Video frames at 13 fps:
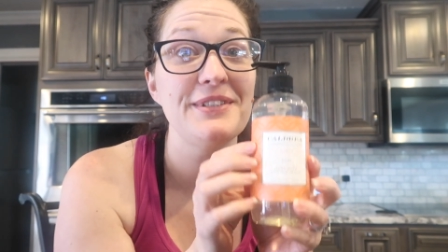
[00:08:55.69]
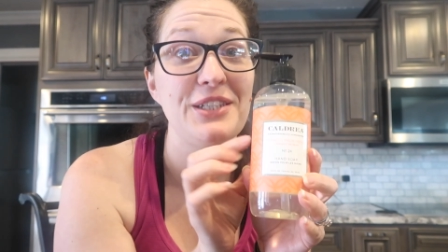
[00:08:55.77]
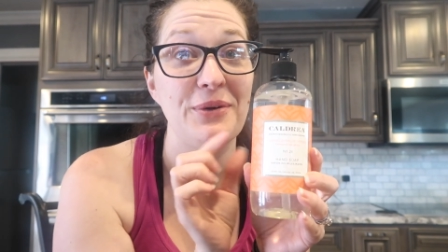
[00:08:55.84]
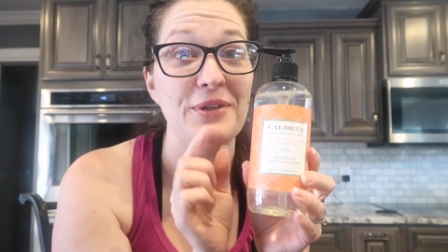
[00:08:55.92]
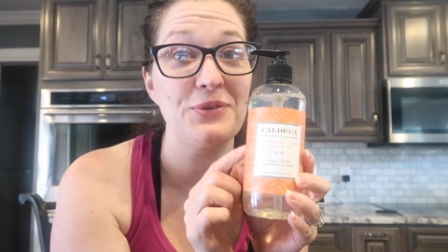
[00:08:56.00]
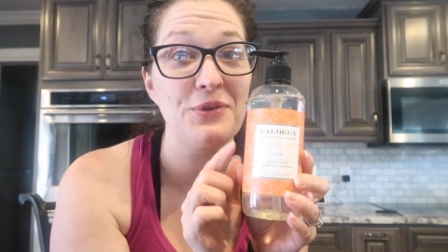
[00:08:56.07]

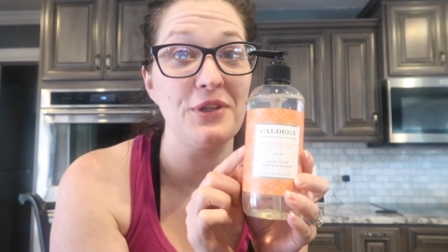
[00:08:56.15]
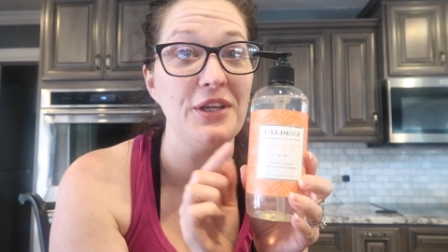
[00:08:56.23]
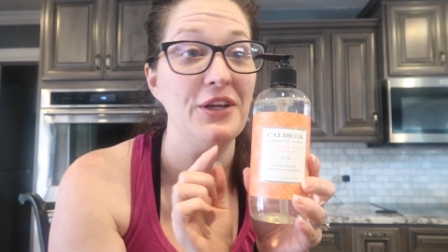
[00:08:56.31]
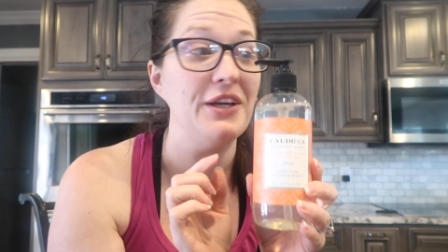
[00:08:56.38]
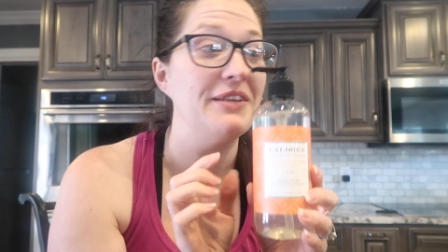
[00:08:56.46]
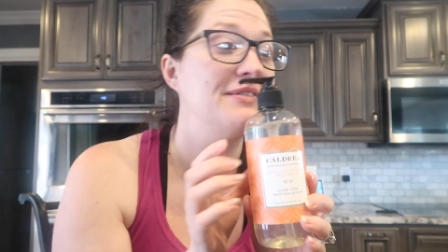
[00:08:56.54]
So it's
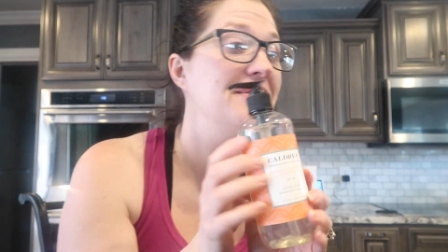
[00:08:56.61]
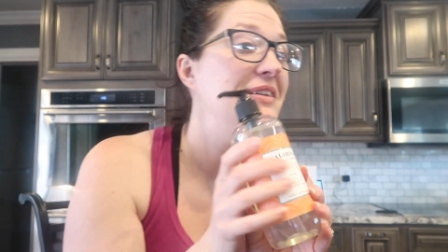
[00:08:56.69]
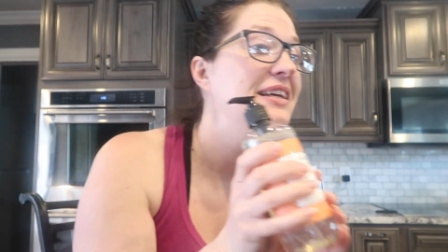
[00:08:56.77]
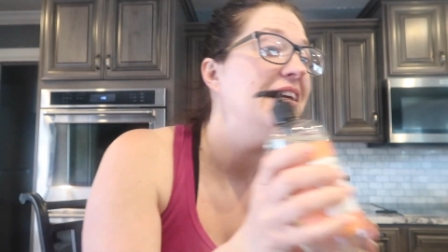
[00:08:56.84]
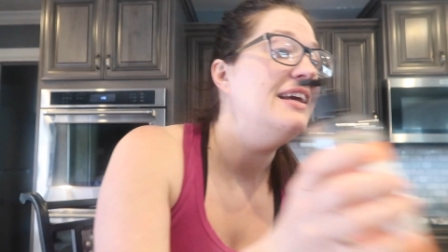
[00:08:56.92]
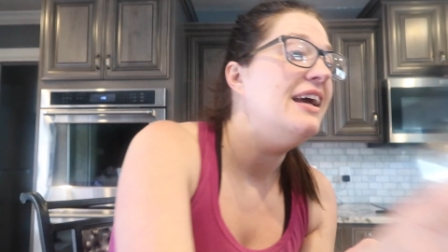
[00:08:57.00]
really good.
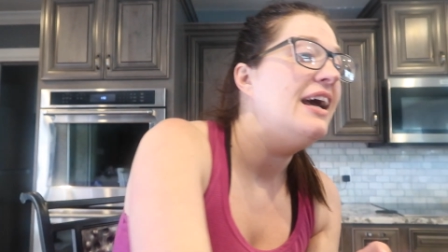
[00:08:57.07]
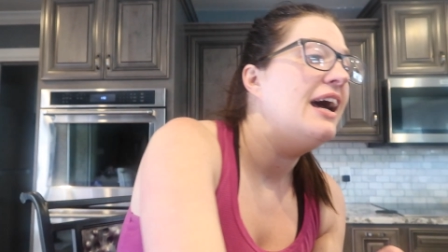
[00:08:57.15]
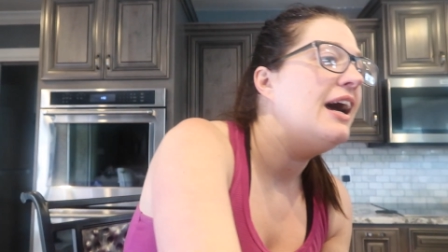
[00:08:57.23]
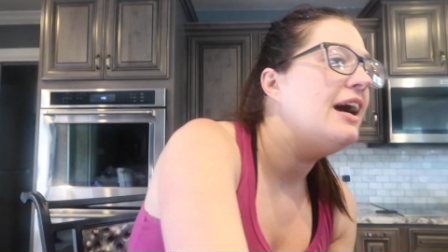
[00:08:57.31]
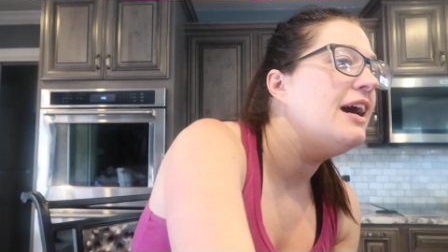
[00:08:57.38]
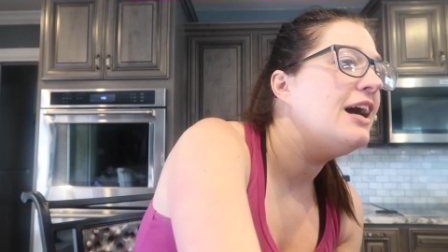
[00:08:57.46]

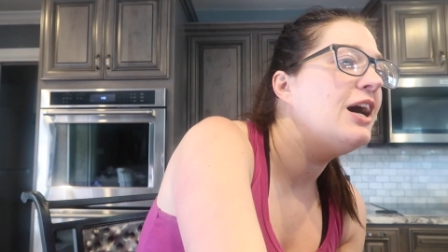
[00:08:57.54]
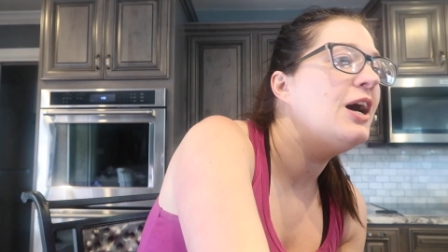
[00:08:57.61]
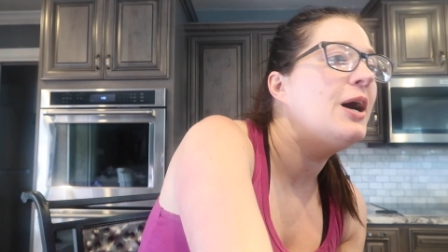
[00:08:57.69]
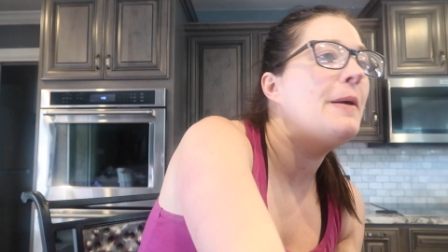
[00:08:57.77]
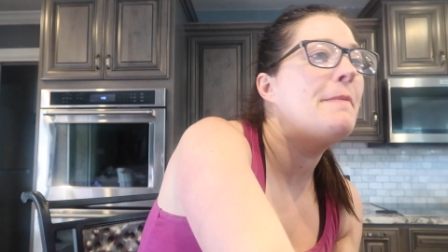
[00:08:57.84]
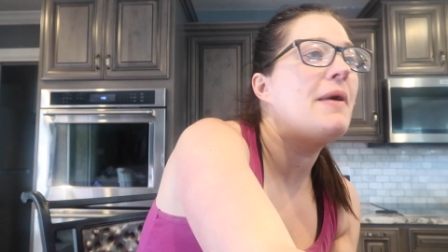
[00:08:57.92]

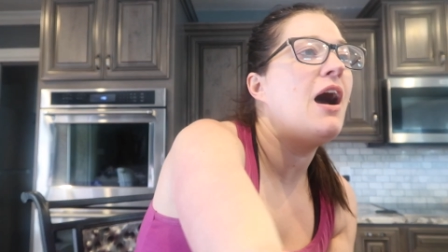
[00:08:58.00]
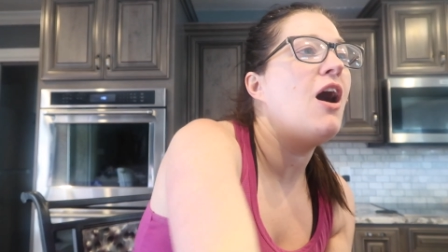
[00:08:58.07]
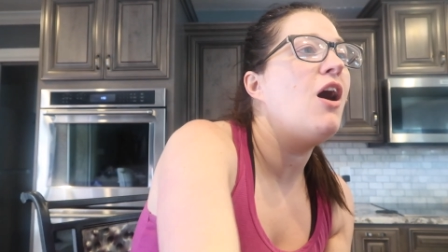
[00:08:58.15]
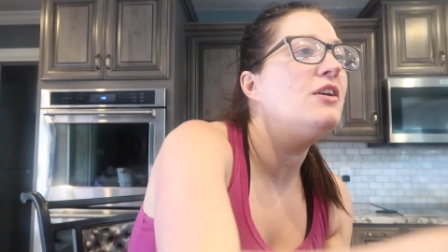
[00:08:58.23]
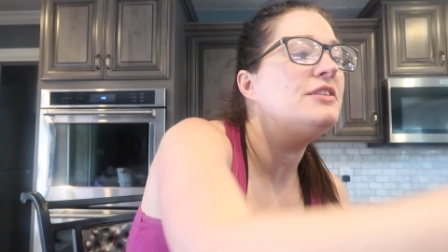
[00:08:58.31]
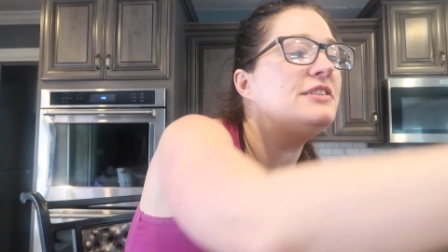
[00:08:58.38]
Um, I
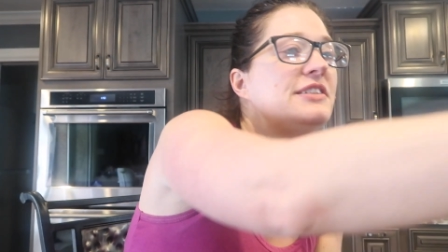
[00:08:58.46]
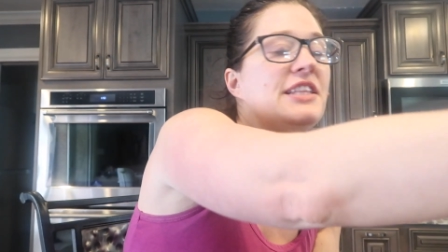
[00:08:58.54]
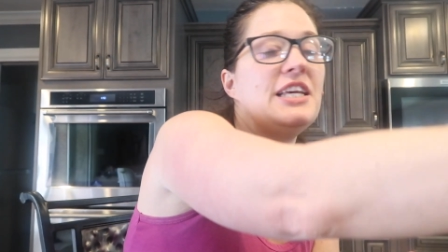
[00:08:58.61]
also,